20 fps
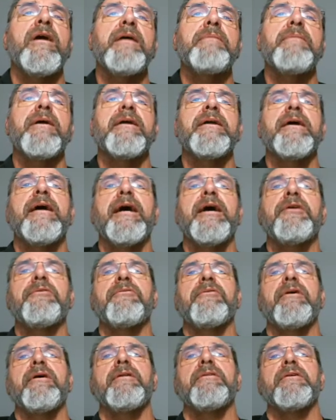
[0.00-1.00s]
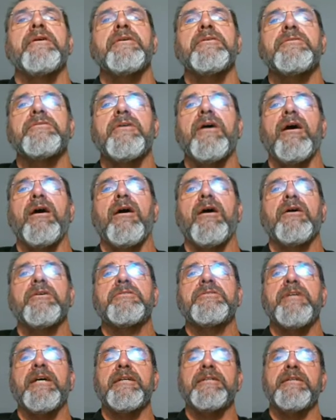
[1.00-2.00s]
a minute, Henry, this
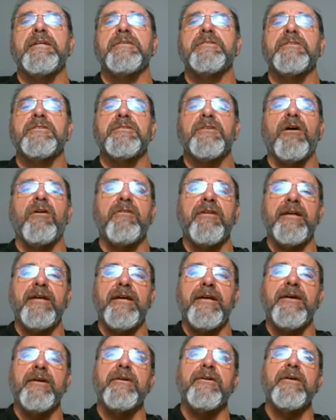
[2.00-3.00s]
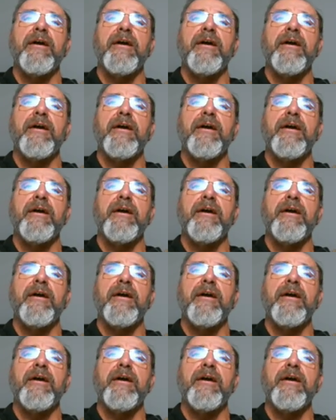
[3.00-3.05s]
sickness is already here,